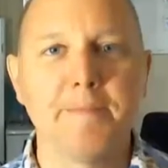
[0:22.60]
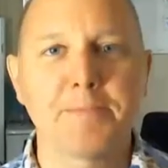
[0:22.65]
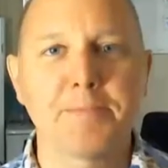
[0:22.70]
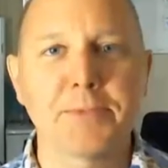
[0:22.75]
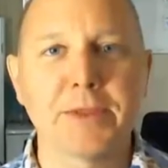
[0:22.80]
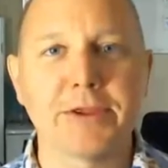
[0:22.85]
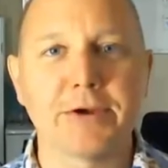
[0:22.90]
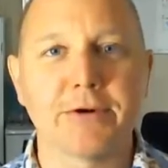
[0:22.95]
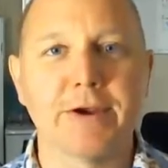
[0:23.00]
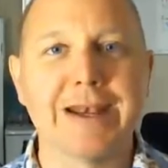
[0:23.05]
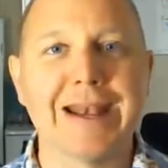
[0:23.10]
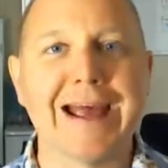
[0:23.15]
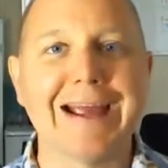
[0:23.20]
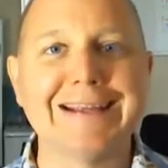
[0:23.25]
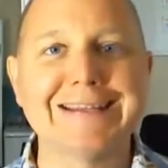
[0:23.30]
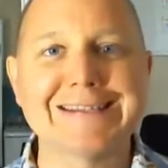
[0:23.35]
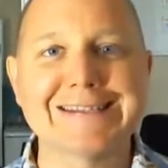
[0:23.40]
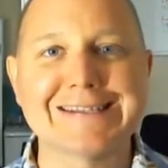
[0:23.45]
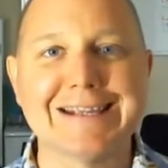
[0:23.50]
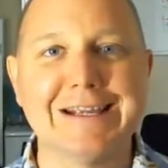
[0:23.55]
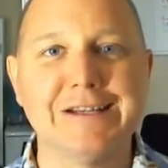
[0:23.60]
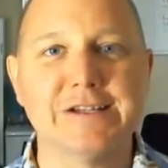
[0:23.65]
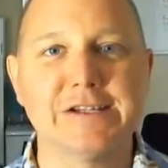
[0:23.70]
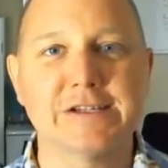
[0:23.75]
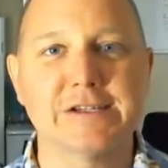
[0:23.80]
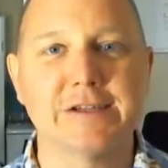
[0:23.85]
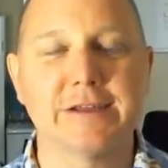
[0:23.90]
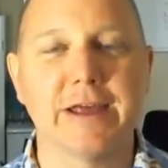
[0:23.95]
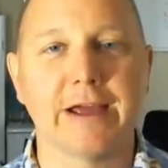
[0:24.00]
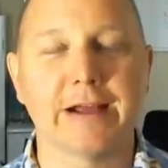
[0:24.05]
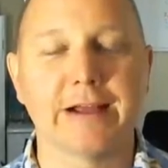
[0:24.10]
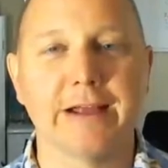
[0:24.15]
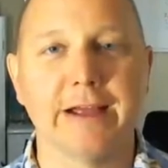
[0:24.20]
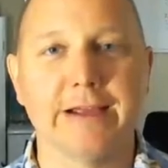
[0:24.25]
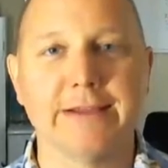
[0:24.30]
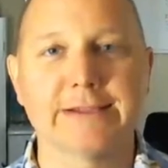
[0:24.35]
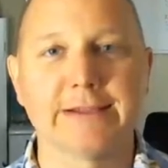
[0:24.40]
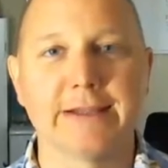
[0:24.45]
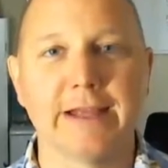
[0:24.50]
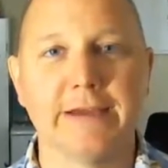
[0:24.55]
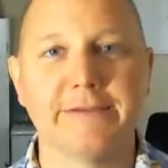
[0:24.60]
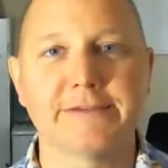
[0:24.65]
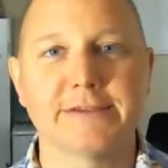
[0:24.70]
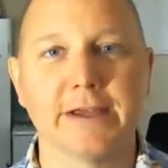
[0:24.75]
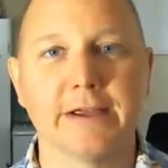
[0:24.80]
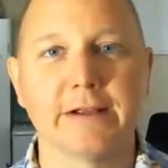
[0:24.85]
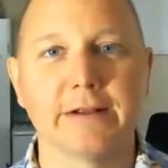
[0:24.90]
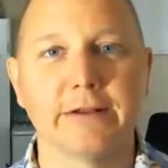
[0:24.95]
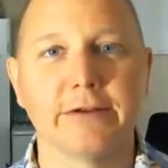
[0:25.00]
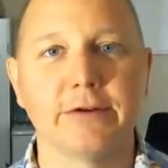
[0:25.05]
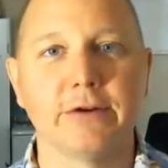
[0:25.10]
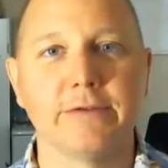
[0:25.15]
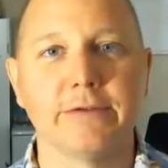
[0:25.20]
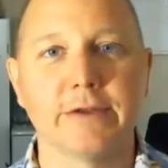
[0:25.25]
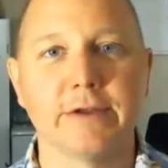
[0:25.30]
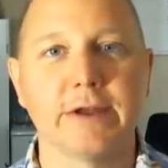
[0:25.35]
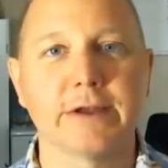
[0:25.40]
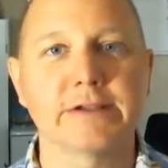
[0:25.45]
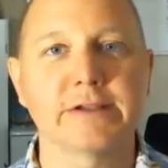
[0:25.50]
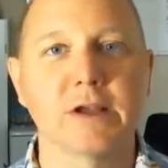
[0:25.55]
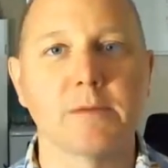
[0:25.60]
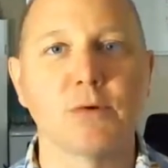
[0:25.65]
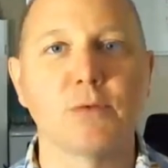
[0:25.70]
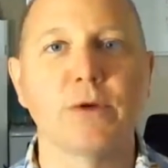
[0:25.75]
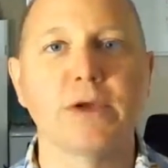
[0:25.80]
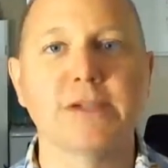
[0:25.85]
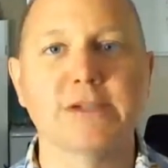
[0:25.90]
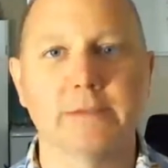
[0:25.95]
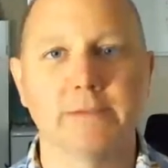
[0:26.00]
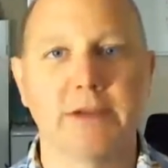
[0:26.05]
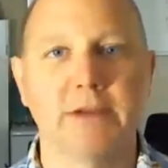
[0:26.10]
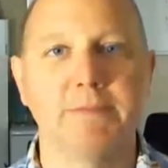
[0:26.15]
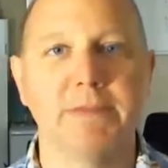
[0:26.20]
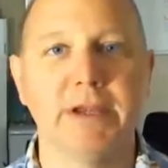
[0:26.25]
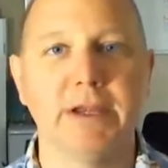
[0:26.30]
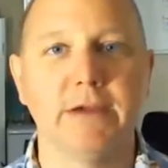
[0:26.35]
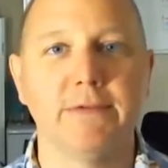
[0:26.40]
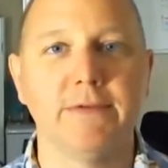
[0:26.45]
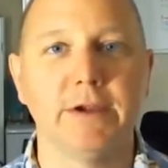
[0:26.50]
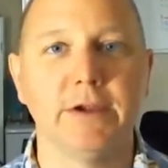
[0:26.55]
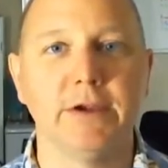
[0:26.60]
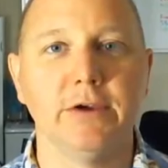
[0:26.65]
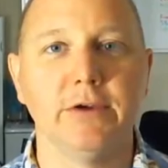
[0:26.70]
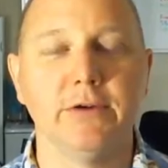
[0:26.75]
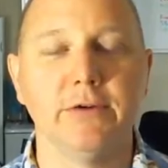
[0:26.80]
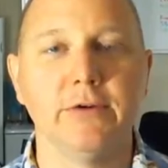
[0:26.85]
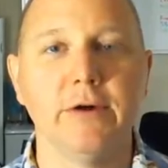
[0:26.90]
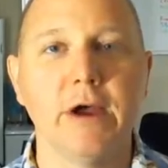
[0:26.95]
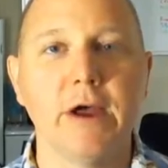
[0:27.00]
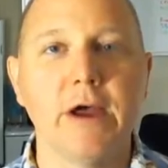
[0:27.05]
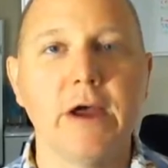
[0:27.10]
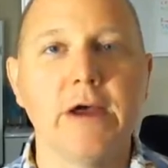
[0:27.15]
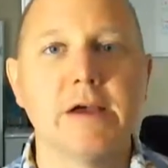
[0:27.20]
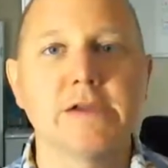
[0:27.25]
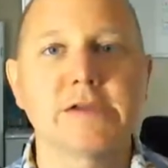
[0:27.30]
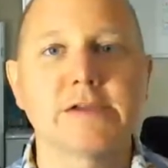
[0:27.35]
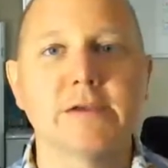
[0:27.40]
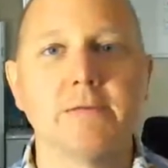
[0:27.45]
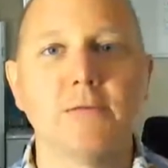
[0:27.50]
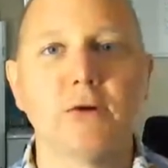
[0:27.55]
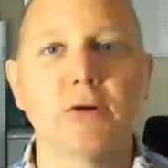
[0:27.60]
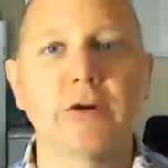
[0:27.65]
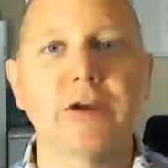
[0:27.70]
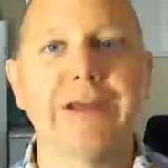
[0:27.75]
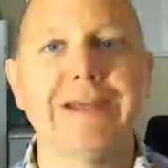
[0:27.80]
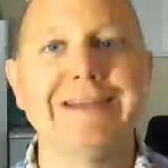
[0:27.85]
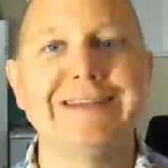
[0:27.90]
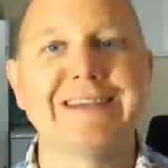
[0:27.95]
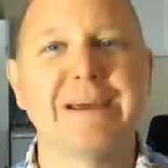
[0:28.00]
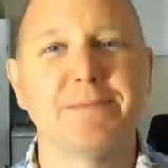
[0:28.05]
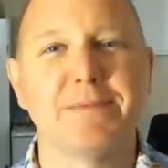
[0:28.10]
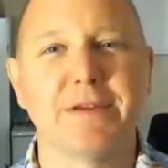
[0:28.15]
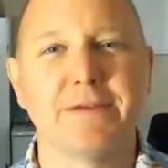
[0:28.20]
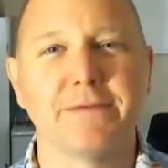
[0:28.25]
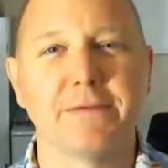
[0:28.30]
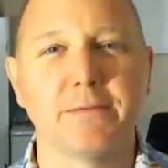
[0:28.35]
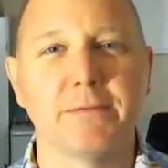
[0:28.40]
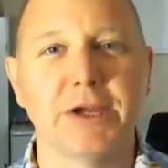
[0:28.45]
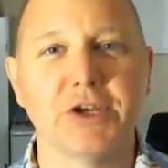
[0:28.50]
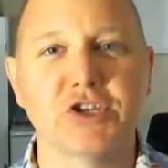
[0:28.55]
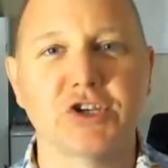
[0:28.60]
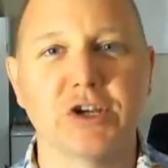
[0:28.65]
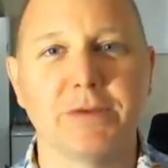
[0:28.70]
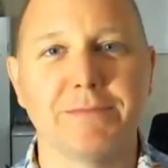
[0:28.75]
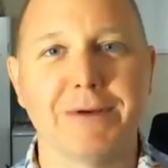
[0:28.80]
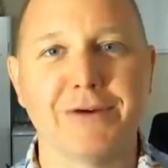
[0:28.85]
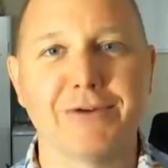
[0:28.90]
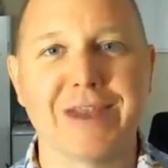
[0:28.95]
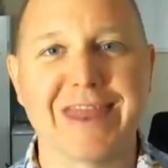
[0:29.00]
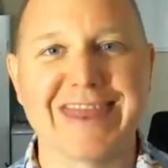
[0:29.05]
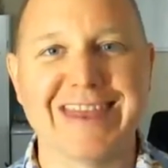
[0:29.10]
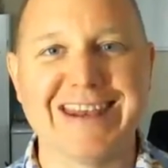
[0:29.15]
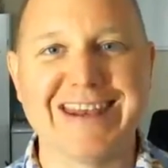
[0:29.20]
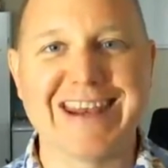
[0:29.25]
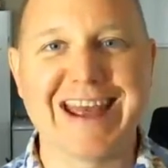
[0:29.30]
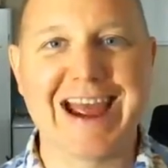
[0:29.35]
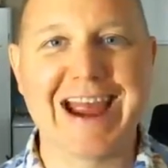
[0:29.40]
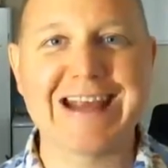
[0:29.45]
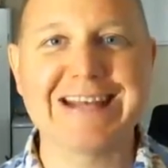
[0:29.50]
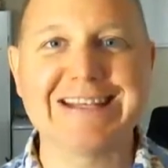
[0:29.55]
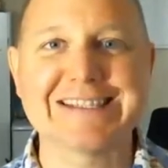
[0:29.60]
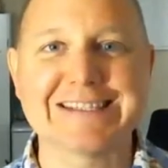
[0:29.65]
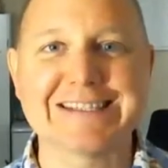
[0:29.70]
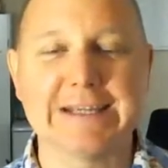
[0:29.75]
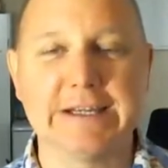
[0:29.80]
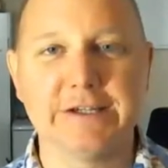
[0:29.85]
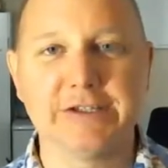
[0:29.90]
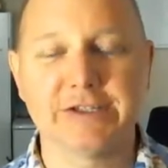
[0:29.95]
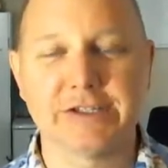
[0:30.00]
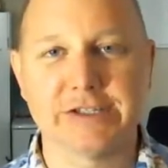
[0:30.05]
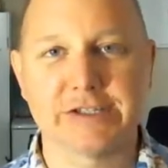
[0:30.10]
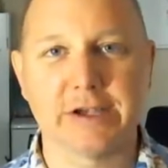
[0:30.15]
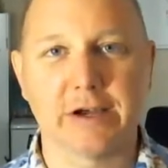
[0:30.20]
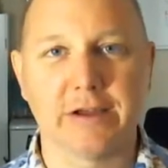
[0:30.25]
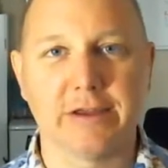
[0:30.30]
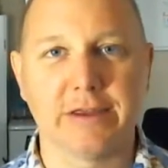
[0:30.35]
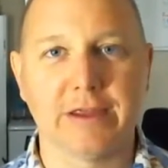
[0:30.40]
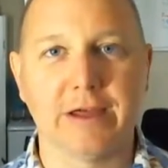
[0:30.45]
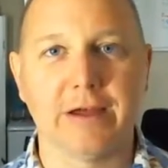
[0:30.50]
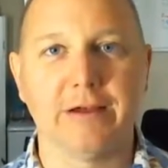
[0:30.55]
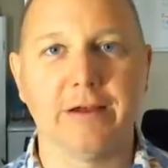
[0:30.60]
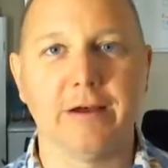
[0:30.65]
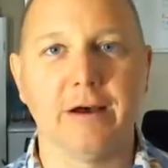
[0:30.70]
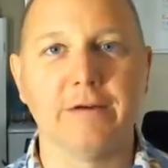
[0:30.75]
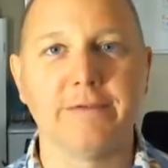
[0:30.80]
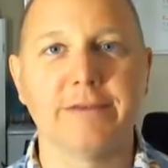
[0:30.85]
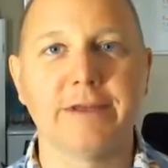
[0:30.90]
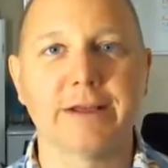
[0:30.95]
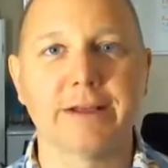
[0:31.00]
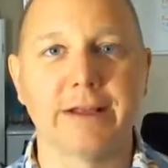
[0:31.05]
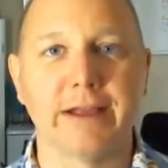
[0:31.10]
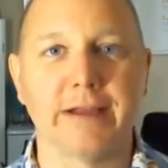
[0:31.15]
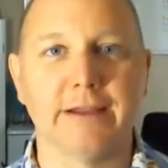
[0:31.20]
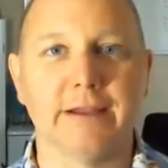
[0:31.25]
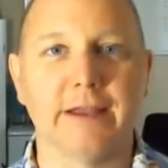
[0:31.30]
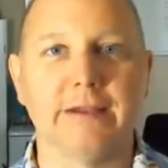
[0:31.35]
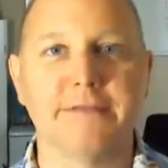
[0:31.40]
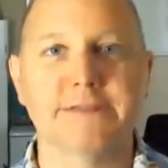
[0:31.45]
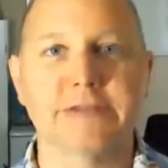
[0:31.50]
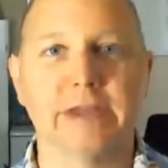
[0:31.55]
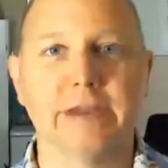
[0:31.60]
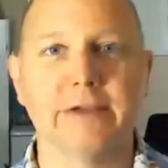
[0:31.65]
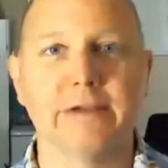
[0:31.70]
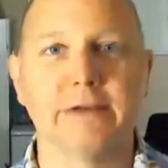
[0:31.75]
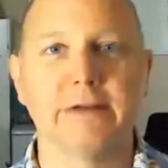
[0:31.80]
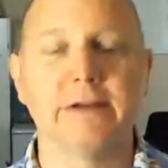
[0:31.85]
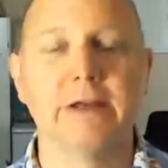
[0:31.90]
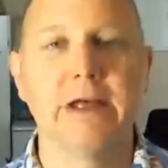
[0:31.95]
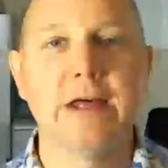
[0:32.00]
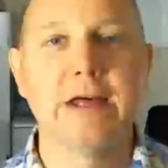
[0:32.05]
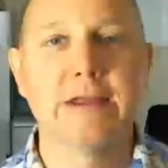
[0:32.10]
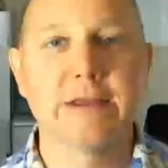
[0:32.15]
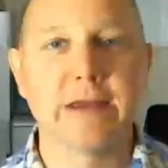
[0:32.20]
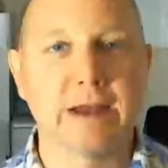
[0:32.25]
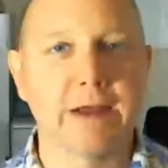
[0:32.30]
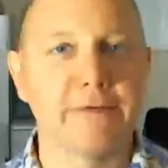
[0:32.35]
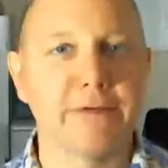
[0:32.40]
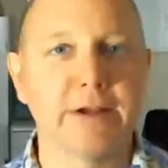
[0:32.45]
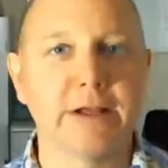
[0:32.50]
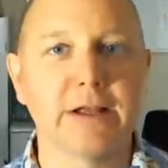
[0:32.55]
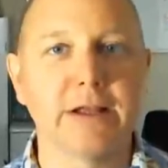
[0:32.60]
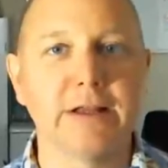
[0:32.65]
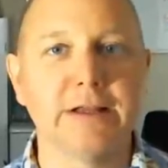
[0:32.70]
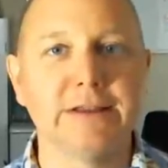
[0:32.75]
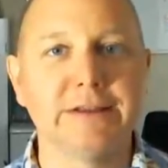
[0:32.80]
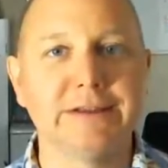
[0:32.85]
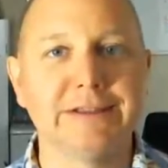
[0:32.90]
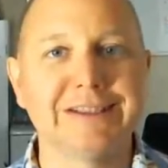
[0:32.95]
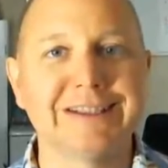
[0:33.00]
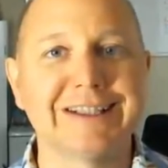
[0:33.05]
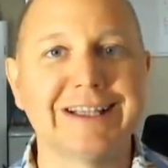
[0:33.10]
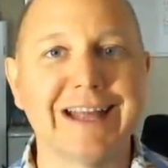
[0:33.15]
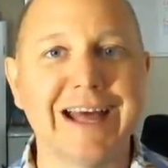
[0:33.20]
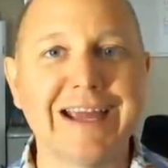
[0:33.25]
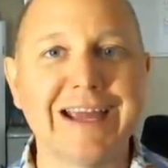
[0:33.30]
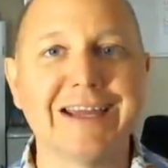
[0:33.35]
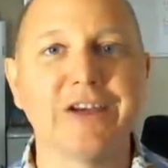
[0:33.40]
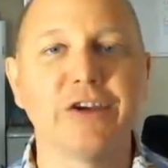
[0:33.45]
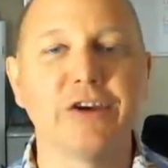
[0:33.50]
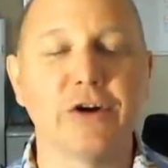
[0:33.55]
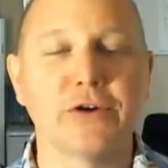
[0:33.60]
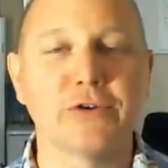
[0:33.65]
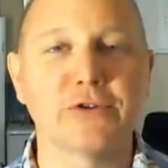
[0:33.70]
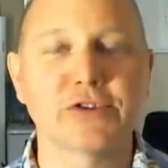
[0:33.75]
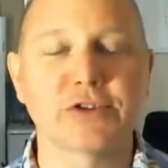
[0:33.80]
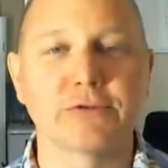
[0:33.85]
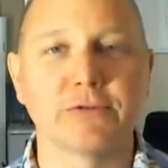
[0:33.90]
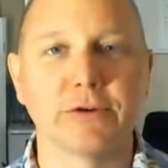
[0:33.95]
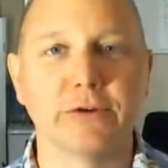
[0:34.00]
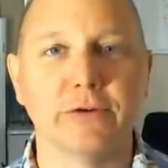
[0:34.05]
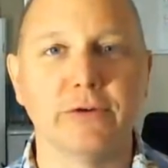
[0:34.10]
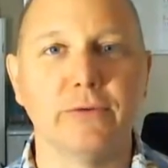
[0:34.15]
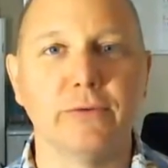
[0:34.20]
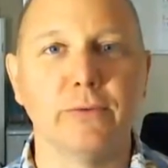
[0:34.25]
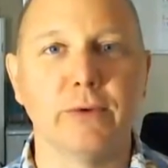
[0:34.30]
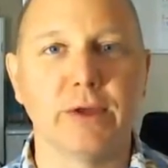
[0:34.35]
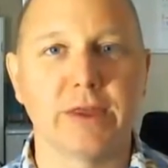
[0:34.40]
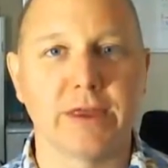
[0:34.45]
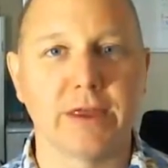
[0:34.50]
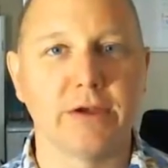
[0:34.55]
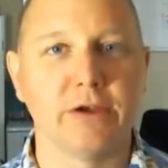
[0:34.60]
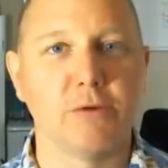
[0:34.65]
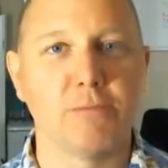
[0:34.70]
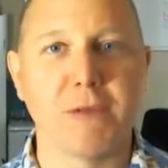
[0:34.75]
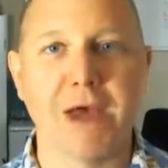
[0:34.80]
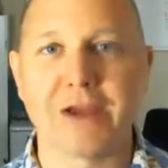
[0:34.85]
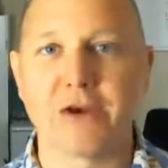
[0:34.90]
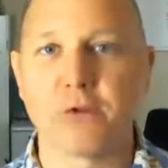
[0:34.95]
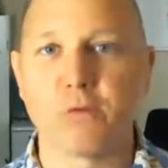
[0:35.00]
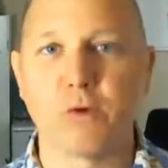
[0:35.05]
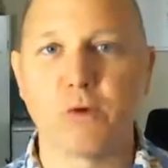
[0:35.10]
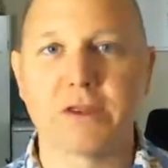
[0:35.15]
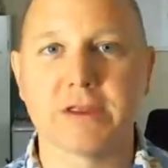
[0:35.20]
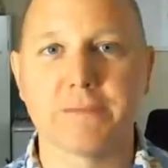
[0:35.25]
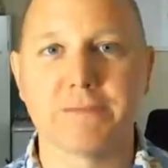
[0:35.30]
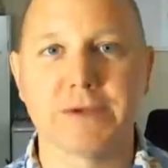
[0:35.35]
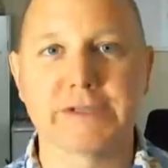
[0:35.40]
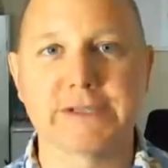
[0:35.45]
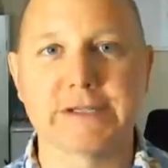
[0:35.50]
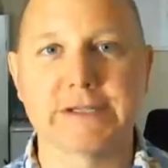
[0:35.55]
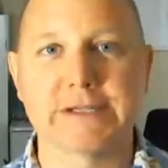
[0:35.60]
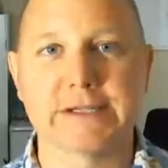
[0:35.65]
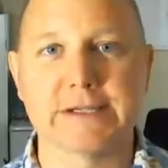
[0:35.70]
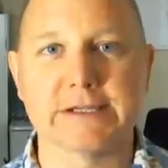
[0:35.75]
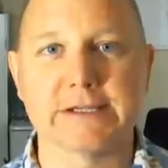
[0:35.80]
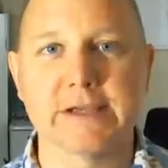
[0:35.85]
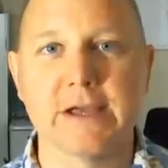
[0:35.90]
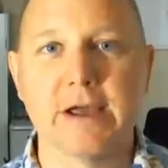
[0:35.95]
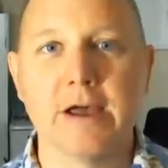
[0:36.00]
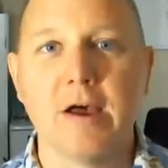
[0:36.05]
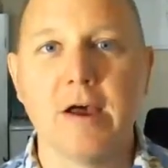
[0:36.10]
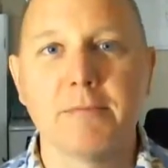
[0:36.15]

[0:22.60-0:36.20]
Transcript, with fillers: And there are nine stages to that client life cycle. And over the next couple weeks, I'm going to be giving you some more in depth information about the nine stages of the client life cycle that every client goes through with it, no matter what the business is.